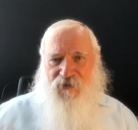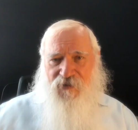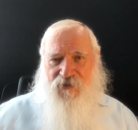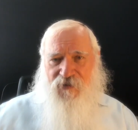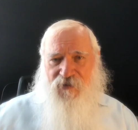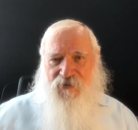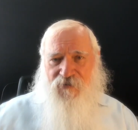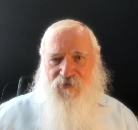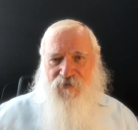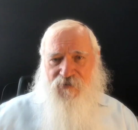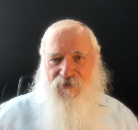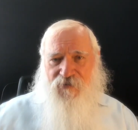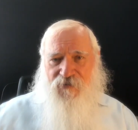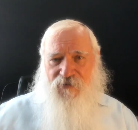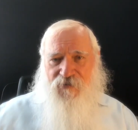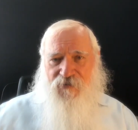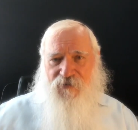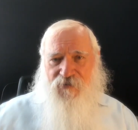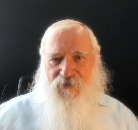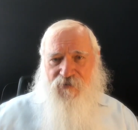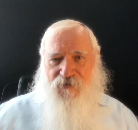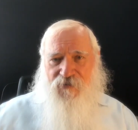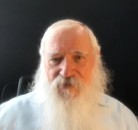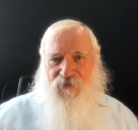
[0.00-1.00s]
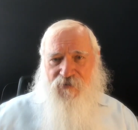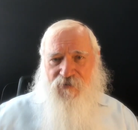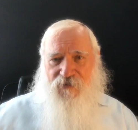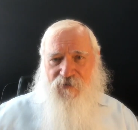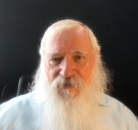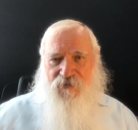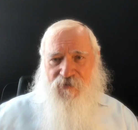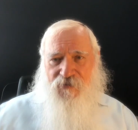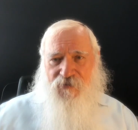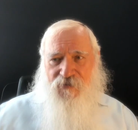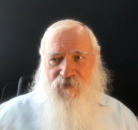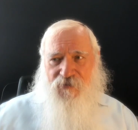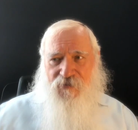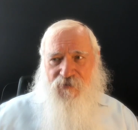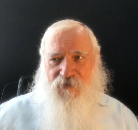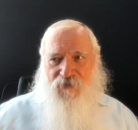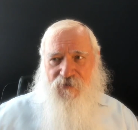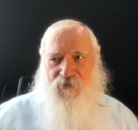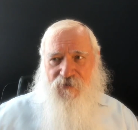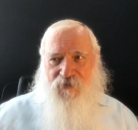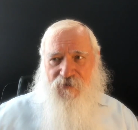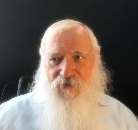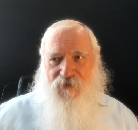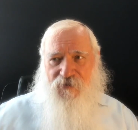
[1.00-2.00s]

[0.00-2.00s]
Nothing is said.